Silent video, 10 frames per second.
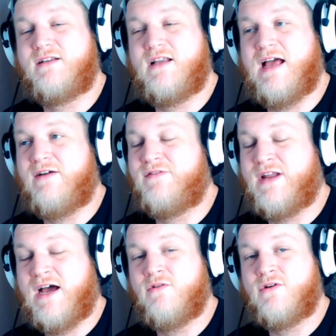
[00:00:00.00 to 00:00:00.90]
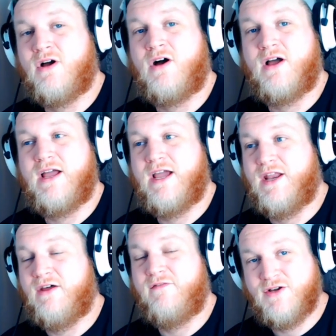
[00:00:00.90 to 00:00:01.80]
have now got an
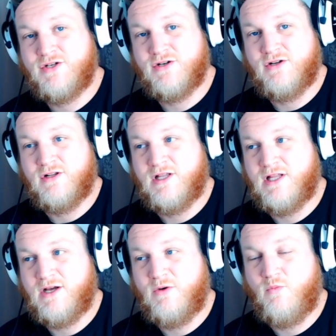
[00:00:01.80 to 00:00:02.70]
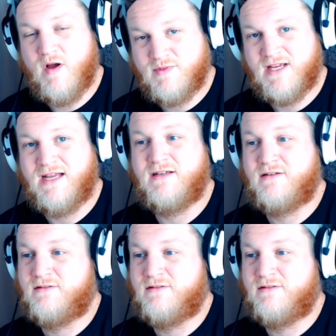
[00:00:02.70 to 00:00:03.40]
official website.